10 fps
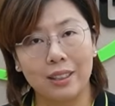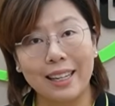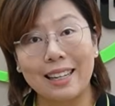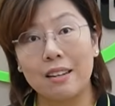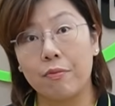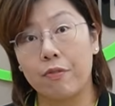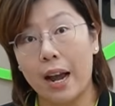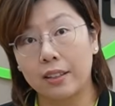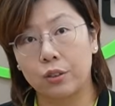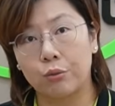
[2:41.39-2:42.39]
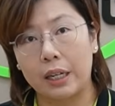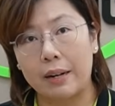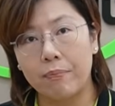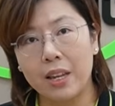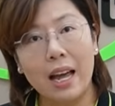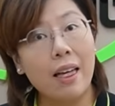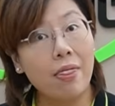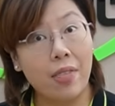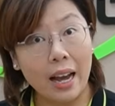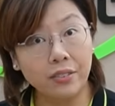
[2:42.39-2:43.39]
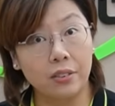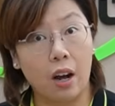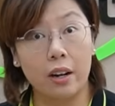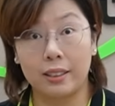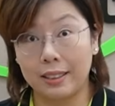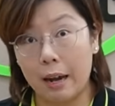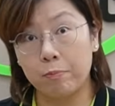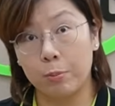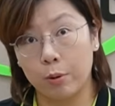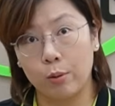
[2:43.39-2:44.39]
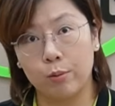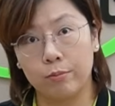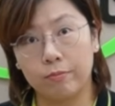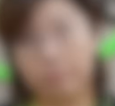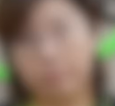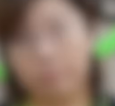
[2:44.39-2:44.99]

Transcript: like in a factory, that's not acceptable.